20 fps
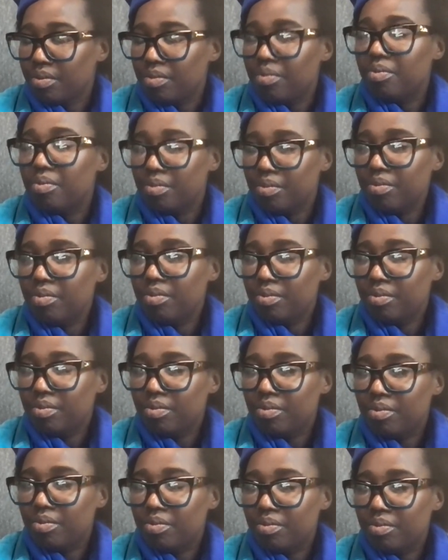
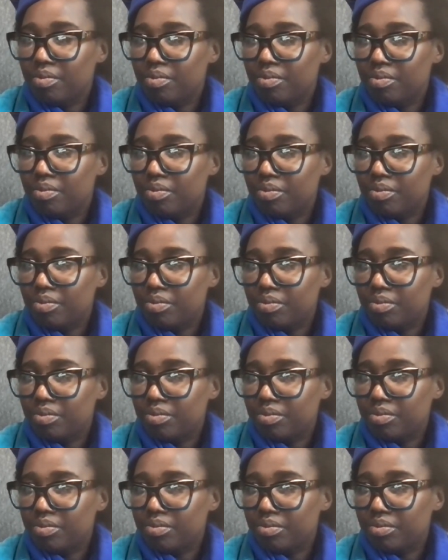
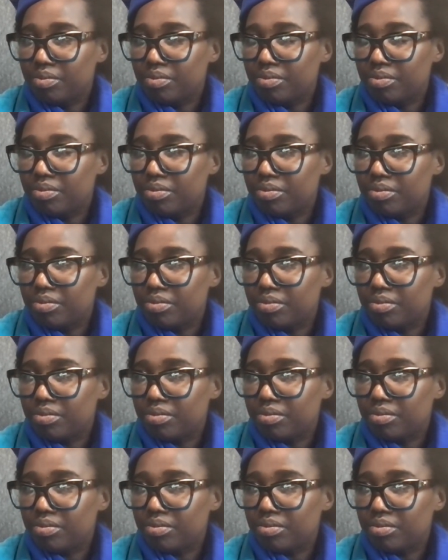
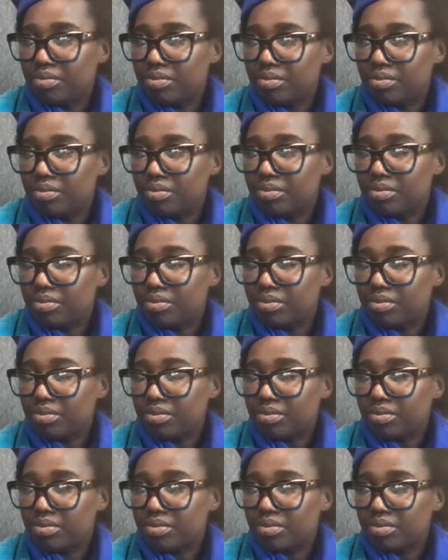
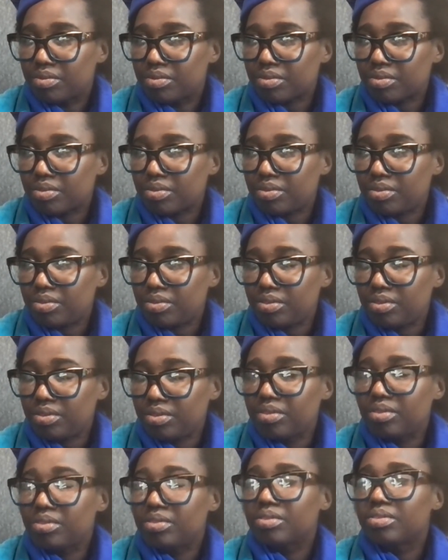
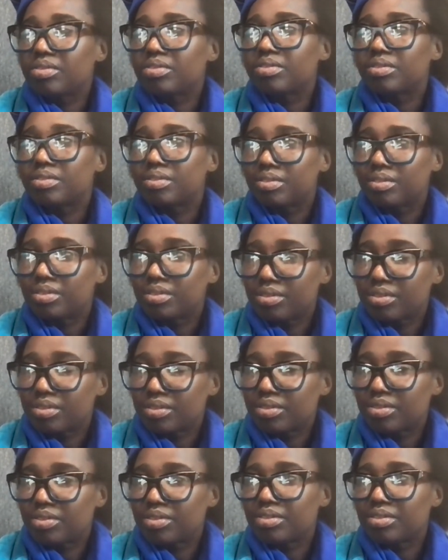
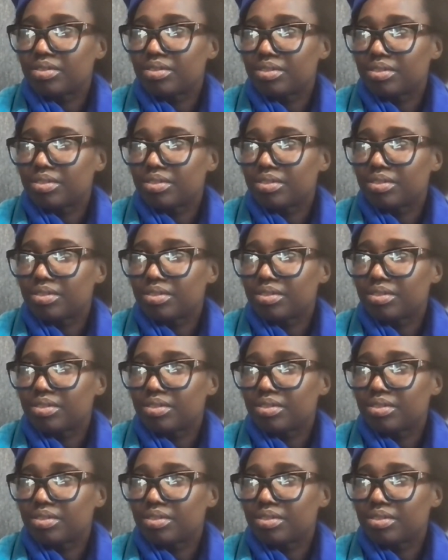(silent)